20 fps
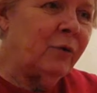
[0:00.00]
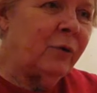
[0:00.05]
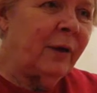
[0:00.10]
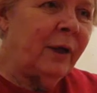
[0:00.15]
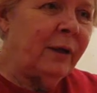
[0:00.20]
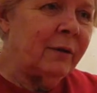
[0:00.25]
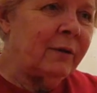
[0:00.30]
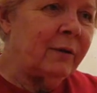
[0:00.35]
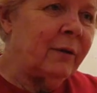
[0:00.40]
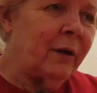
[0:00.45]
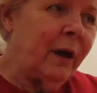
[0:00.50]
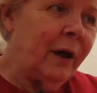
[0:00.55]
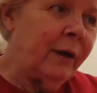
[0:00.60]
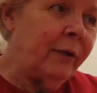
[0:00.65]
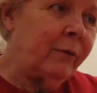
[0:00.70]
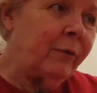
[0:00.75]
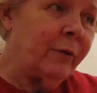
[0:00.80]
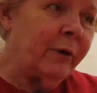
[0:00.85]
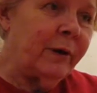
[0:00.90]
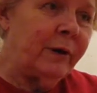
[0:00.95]
you had high
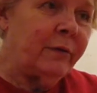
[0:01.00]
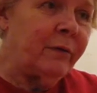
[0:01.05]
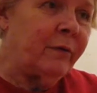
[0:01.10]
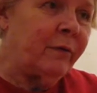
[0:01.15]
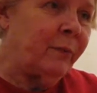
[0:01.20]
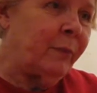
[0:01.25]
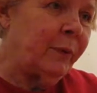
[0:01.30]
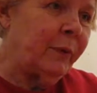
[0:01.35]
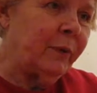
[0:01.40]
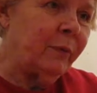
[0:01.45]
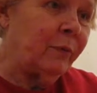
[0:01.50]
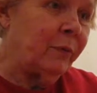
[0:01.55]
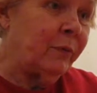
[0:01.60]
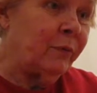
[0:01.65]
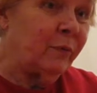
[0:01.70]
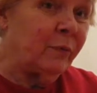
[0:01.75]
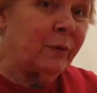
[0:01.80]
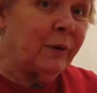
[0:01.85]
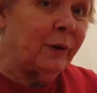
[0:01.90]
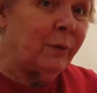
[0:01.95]
grades, but it
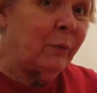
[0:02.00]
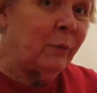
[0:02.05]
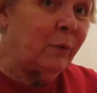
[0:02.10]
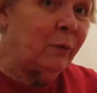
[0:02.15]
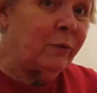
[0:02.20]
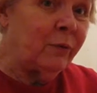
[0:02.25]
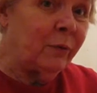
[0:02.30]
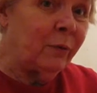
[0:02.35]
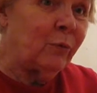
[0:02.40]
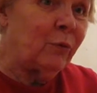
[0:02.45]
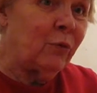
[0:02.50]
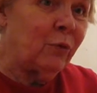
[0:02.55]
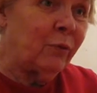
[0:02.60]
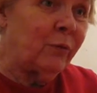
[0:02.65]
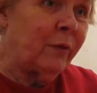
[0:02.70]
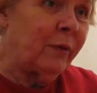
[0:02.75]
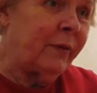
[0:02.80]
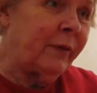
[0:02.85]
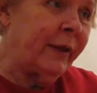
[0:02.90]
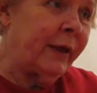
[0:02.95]
was really more
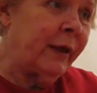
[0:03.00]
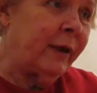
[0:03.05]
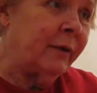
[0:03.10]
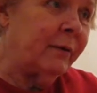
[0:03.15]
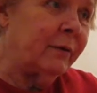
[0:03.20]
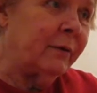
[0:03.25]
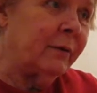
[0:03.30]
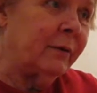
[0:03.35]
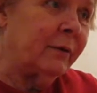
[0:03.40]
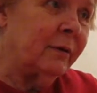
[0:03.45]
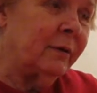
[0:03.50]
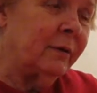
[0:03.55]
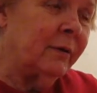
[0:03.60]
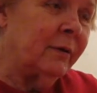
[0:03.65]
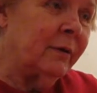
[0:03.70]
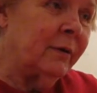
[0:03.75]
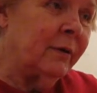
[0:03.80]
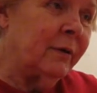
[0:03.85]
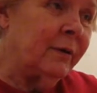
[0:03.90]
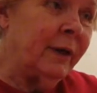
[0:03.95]
social than that.
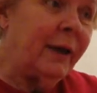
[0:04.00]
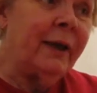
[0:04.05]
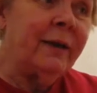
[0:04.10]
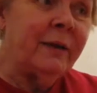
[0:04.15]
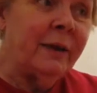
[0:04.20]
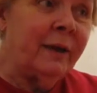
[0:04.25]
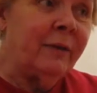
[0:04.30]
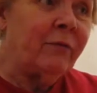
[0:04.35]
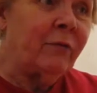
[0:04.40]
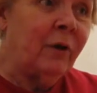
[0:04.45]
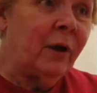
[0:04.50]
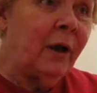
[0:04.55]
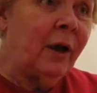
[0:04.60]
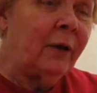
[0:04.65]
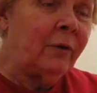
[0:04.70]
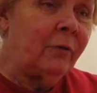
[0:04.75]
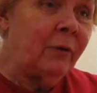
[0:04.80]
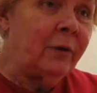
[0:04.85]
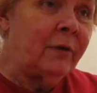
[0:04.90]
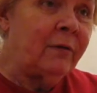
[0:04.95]
You had to have
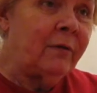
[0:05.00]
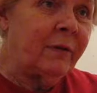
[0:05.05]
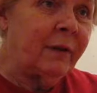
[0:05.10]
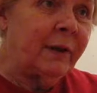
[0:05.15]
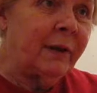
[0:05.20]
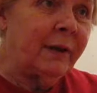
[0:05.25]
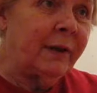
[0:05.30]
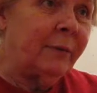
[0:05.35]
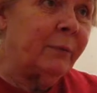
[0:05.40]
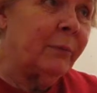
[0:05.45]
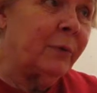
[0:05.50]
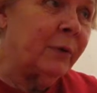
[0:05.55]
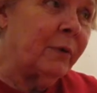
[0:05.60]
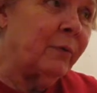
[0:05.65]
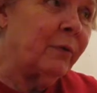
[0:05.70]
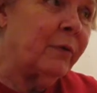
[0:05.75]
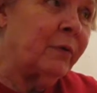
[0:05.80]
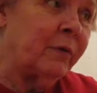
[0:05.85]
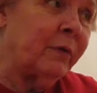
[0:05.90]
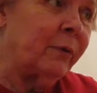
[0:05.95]
high grades to get in, but it
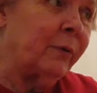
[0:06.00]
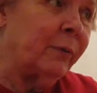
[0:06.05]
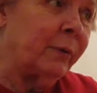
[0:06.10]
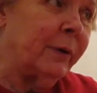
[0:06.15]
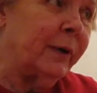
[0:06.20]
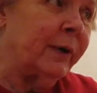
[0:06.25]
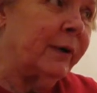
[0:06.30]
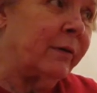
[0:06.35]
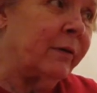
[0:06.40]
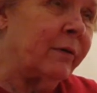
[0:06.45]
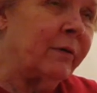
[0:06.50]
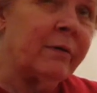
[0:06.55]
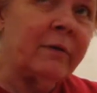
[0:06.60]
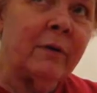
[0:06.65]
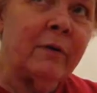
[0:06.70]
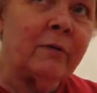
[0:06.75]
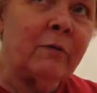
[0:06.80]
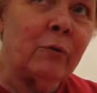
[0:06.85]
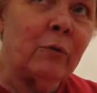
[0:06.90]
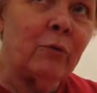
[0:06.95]
was still really
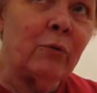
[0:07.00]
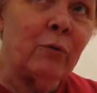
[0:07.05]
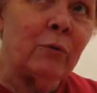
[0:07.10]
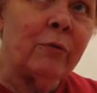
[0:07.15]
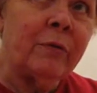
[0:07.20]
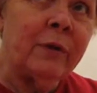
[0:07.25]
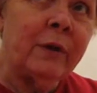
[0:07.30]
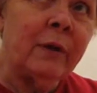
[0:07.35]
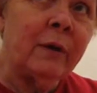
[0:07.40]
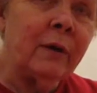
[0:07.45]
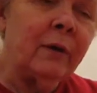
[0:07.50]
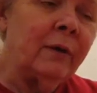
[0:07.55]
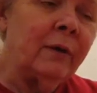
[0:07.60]
a social thing.